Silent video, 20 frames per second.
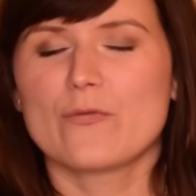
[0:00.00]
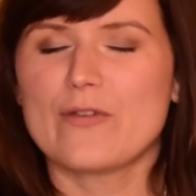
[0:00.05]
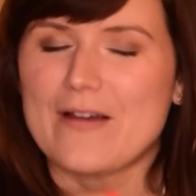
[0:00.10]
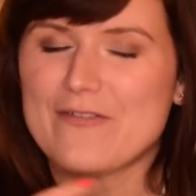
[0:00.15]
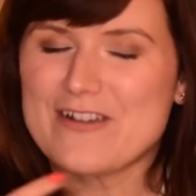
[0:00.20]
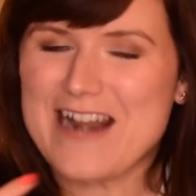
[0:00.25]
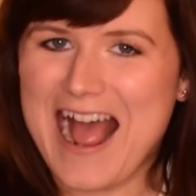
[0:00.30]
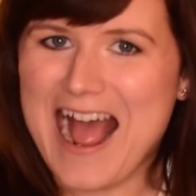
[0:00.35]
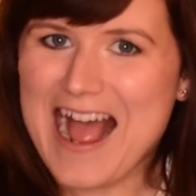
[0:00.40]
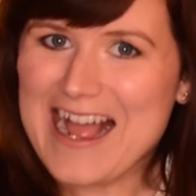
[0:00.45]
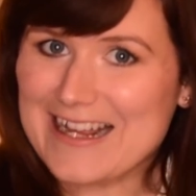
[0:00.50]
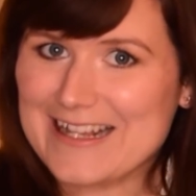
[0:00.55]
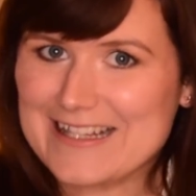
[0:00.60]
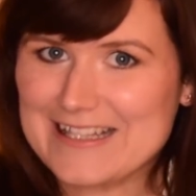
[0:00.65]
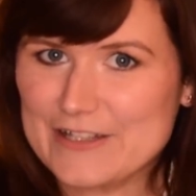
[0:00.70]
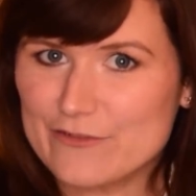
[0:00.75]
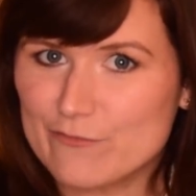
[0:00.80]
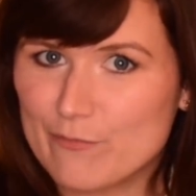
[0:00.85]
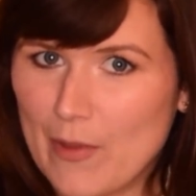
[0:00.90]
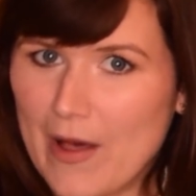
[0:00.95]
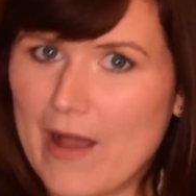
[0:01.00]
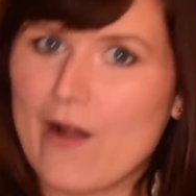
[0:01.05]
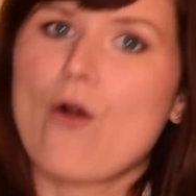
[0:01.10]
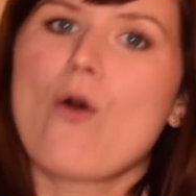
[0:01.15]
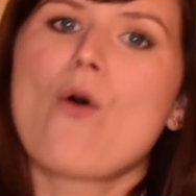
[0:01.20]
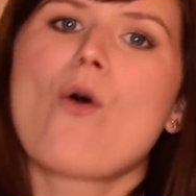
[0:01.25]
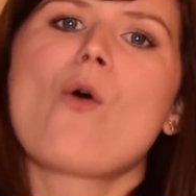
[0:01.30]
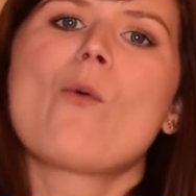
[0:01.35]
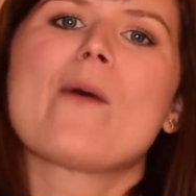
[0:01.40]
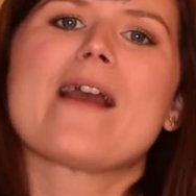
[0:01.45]
we have an active black
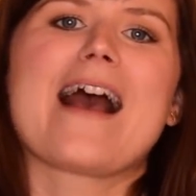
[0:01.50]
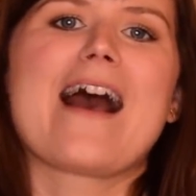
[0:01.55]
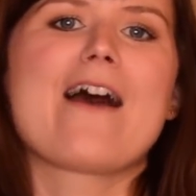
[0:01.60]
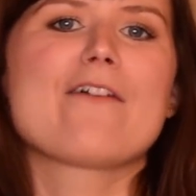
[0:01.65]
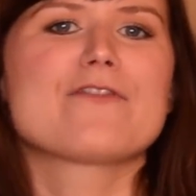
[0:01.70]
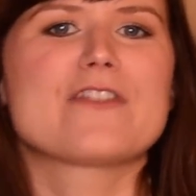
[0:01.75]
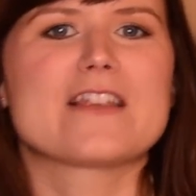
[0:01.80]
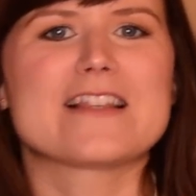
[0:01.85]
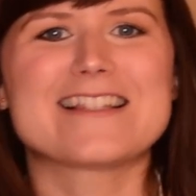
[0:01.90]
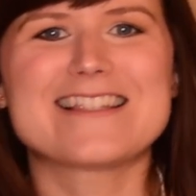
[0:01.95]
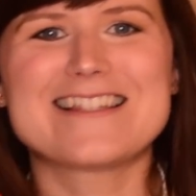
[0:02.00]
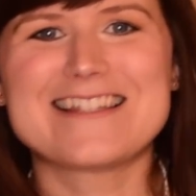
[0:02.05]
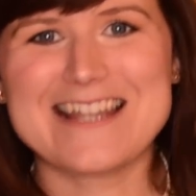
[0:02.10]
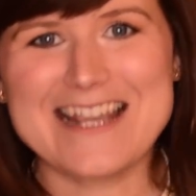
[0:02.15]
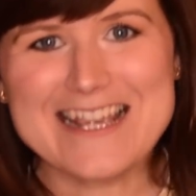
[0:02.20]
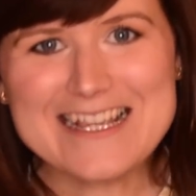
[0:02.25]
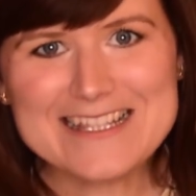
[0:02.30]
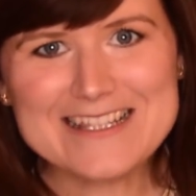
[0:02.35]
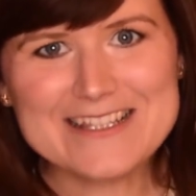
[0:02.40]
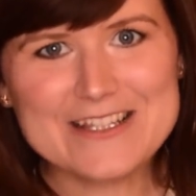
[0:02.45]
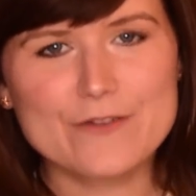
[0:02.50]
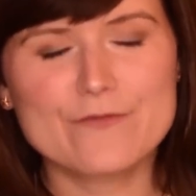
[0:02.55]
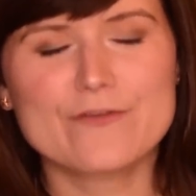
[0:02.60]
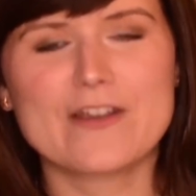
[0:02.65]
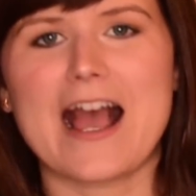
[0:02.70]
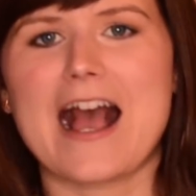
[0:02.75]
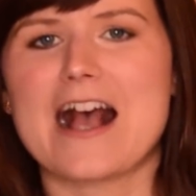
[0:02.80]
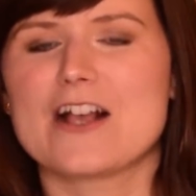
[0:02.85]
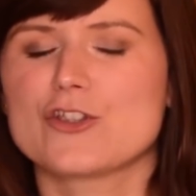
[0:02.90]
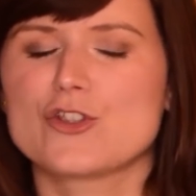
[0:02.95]
hole, we have this disk of
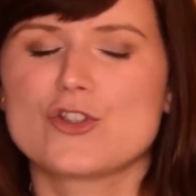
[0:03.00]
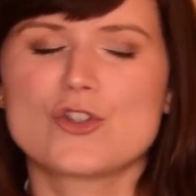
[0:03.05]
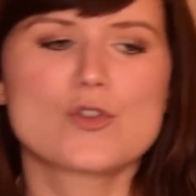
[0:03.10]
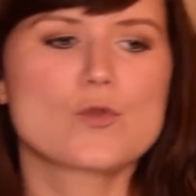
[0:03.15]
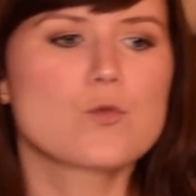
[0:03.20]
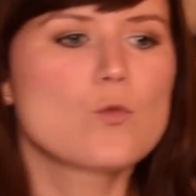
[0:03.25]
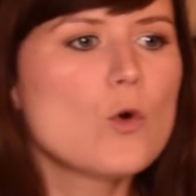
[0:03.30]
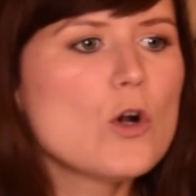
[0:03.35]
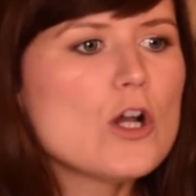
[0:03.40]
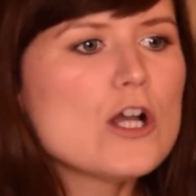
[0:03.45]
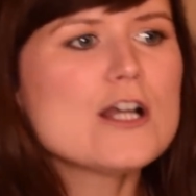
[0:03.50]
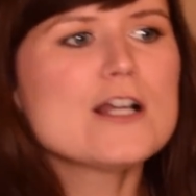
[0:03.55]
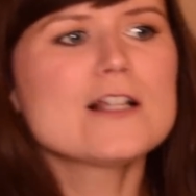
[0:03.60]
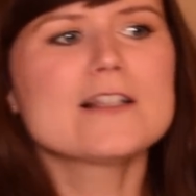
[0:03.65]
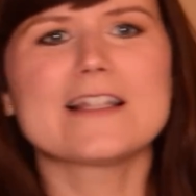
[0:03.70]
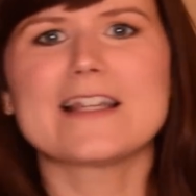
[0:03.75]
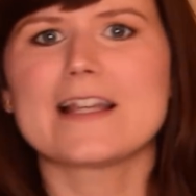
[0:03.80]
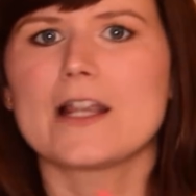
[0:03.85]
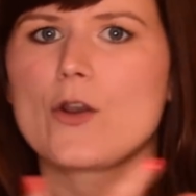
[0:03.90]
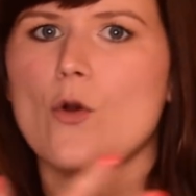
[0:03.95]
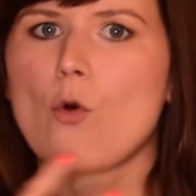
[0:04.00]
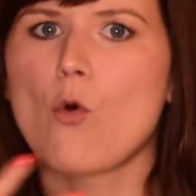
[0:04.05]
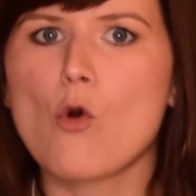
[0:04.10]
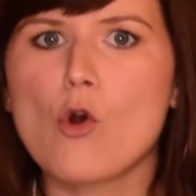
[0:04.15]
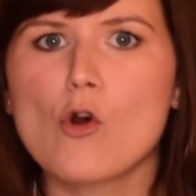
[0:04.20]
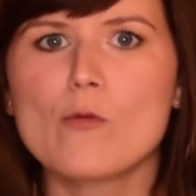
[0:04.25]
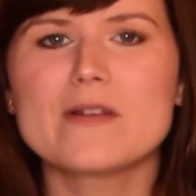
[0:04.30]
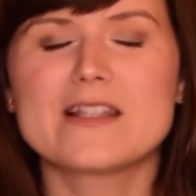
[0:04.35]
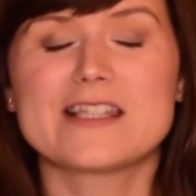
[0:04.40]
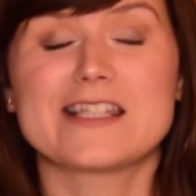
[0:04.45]
gas swirling and
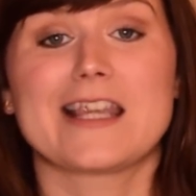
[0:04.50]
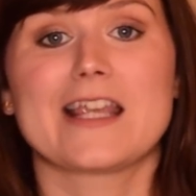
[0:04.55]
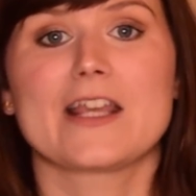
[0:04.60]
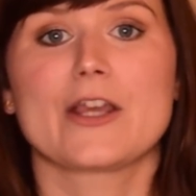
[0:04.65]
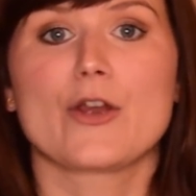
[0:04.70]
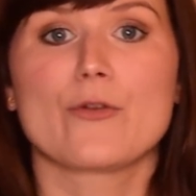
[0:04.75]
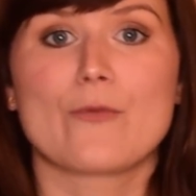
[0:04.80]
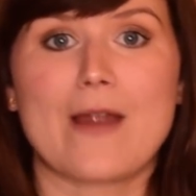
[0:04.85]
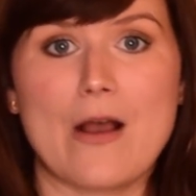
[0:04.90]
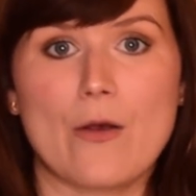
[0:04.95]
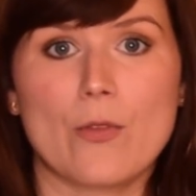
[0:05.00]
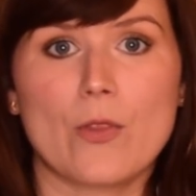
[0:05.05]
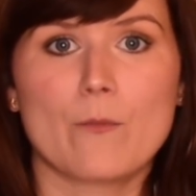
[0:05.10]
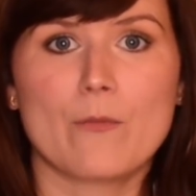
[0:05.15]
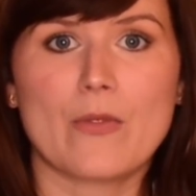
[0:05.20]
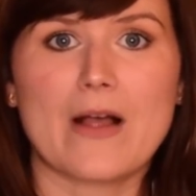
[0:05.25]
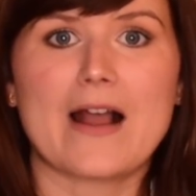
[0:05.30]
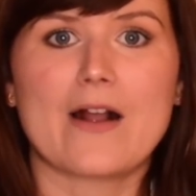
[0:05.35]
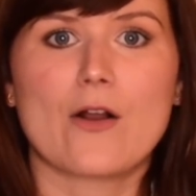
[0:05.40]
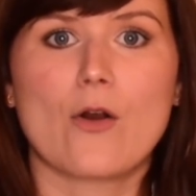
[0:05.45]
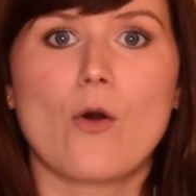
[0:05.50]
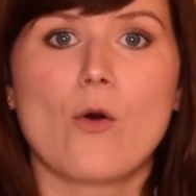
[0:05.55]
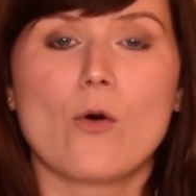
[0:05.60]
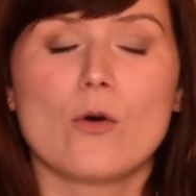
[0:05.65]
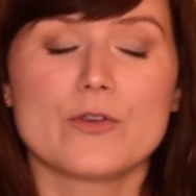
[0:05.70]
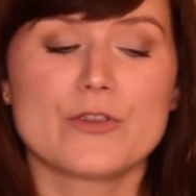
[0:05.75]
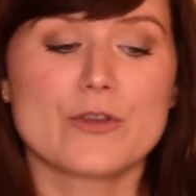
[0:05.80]
orbiting around the black hole.